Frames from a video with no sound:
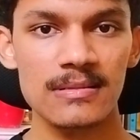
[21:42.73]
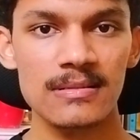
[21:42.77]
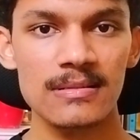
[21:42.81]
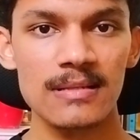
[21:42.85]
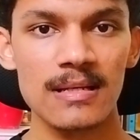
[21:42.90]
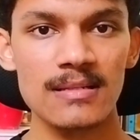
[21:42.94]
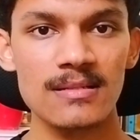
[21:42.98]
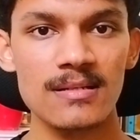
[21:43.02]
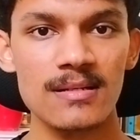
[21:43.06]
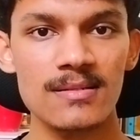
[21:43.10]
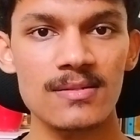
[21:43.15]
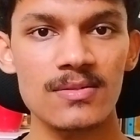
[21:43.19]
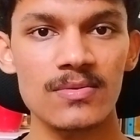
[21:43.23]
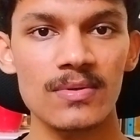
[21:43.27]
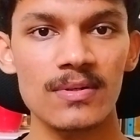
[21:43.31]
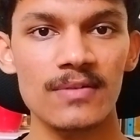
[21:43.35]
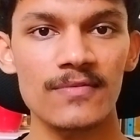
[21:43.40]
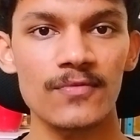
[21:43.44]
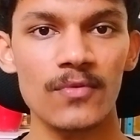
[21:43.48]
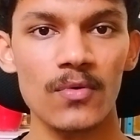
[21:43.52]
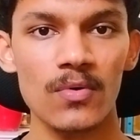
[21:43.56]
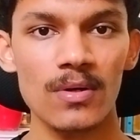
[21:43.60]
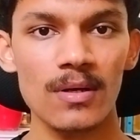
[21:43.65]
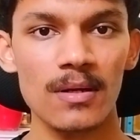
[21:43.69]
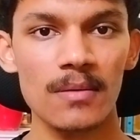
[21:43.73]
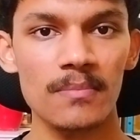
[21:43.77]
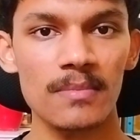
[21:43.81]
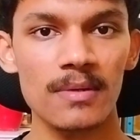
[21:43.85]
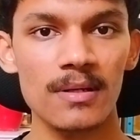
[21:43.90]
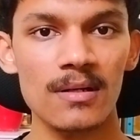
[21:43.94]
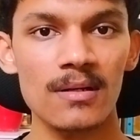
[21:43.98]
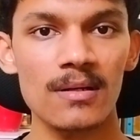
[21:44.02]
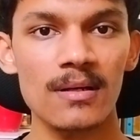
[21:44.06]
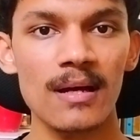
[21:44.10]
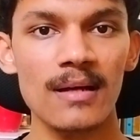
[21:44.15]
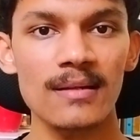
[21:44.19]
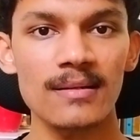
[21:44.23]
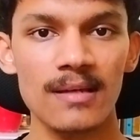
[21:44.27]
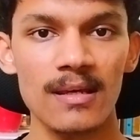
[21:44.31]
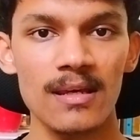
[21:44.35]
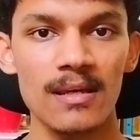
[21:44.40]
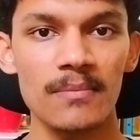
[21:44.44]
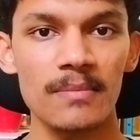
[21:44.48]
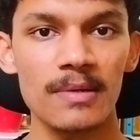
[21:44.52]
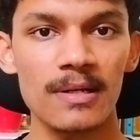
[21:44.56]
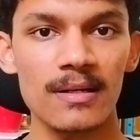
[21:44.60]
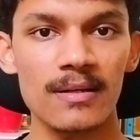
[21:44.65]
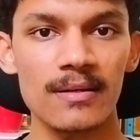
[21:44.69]
such as your phone number and the
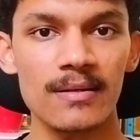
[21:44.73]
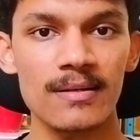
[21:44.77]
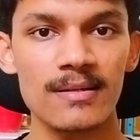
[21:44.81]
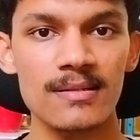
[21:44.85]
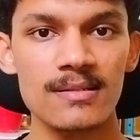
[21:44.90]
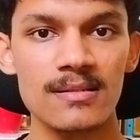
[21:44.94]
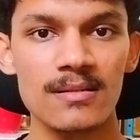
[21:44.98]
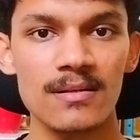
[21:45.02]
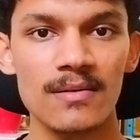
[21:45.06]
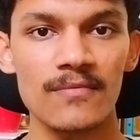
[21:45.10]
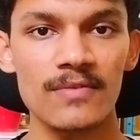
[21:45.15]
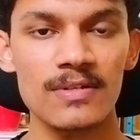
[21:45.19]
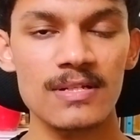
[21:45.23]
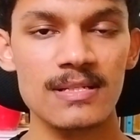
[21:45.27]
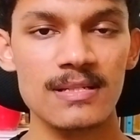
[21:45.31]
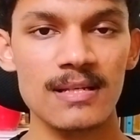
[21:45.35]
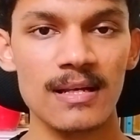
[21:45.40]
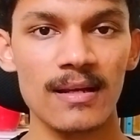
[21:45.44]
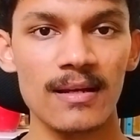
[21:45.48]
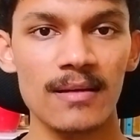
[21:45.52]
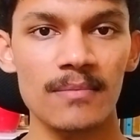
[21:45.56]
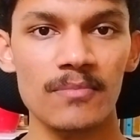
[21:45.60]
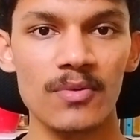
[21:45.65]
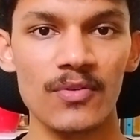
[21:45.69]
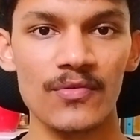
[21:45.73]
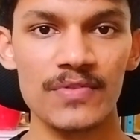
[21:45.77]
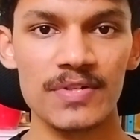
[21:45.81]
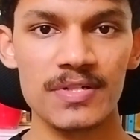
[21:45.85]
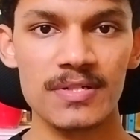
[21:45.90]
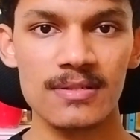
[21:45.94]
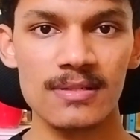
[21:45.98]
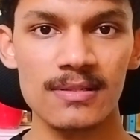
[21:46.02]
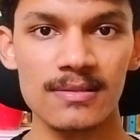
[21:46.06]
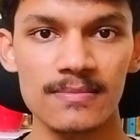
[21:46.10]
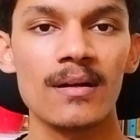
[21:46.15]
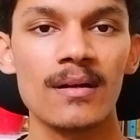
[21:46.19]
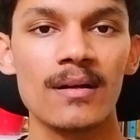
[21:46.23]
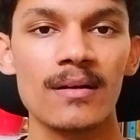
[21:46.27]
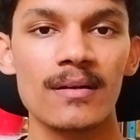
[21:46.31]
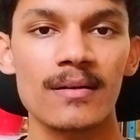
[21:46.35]
email address, which is again professional.